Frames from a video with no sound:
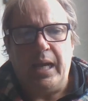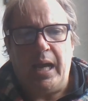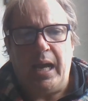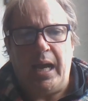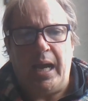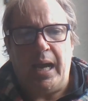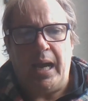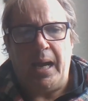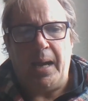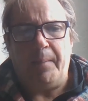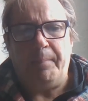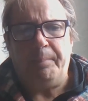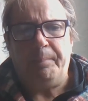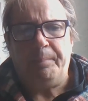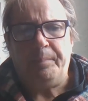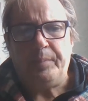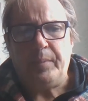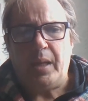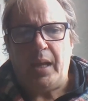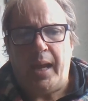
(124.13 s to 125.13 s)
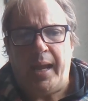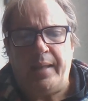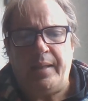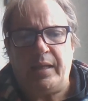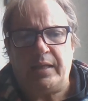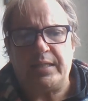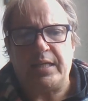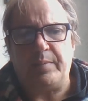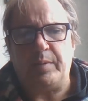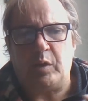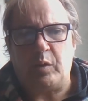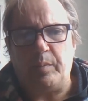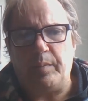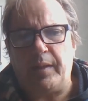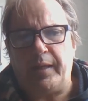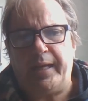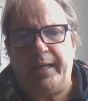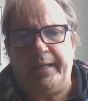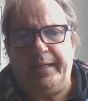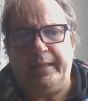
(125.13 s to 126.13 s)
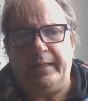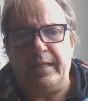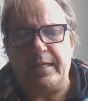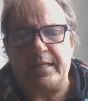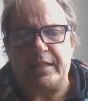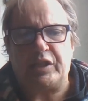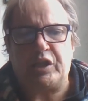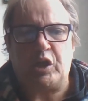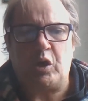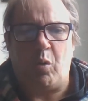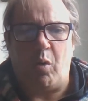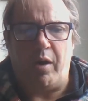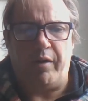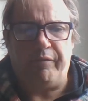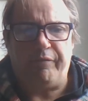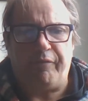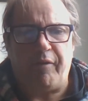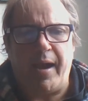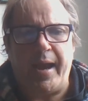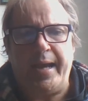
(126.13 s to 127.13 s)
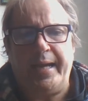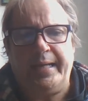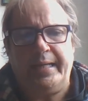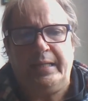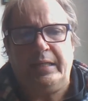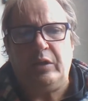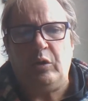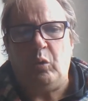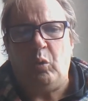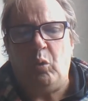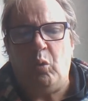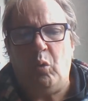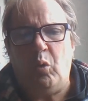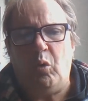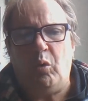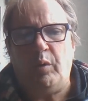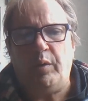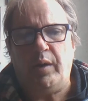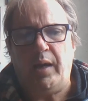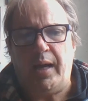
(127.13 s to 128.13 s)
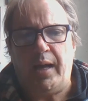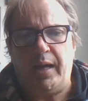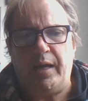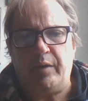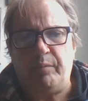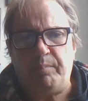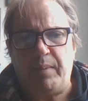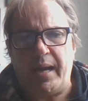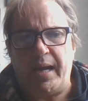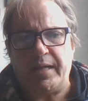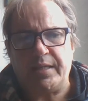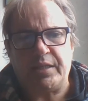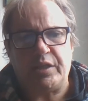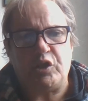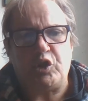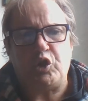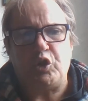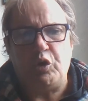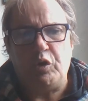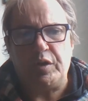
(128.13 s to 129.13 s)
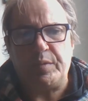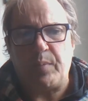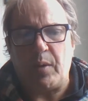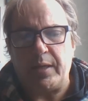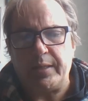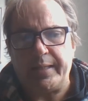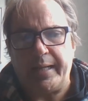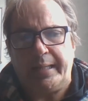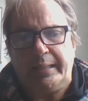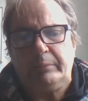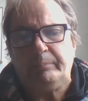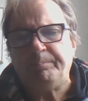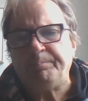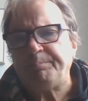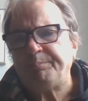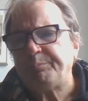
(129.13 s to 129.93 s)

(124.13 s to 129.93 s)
And that some of the equipment they're getting is actually quite frayed or past its use by date.